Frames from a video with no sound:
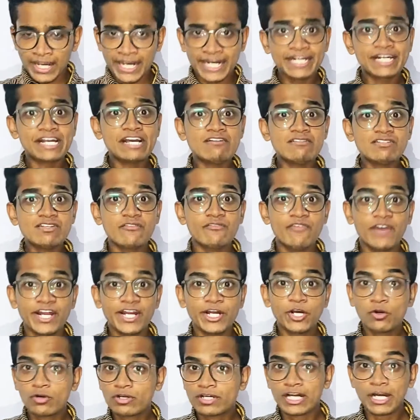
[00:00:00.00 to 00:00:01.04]
It gives a
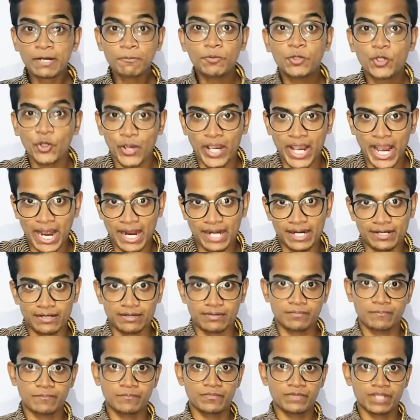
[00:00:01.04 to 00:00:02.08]
very good grip to your hand.
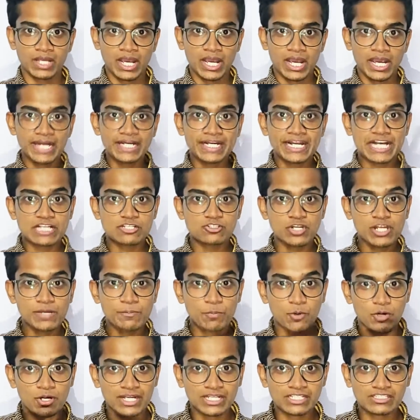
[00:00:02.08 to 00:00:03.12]
It actually
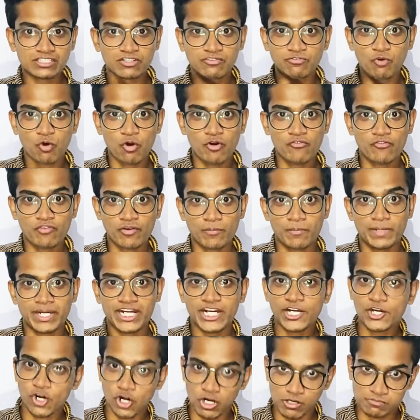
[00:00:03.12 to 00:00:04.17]
protects the phone from
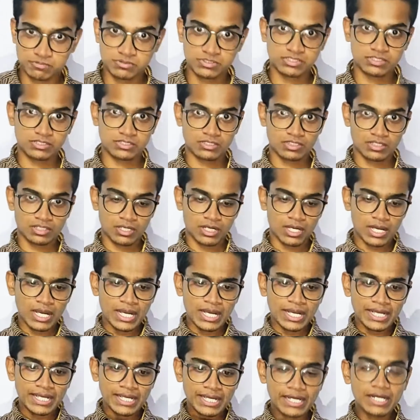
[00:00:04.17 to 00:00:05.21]
any drops.
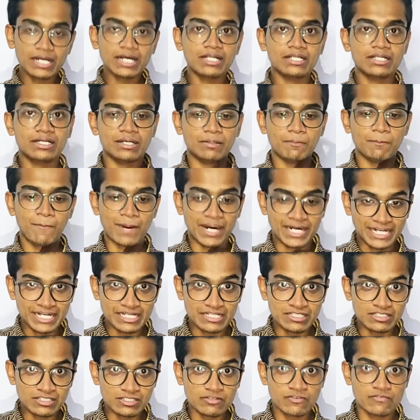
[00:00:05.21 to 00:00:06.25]
Here are the
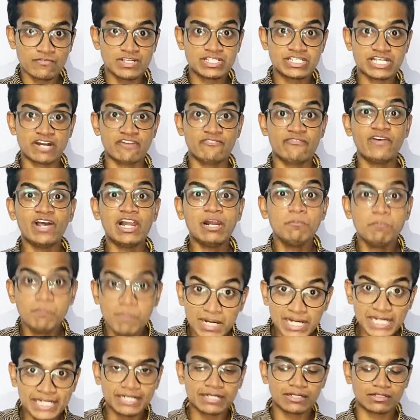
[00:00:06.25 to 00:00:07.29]
buttons, which are well
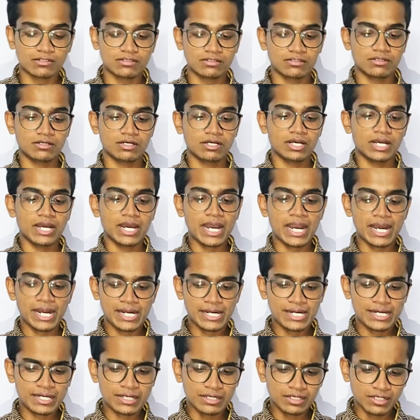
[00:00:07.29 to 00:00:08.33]
built, and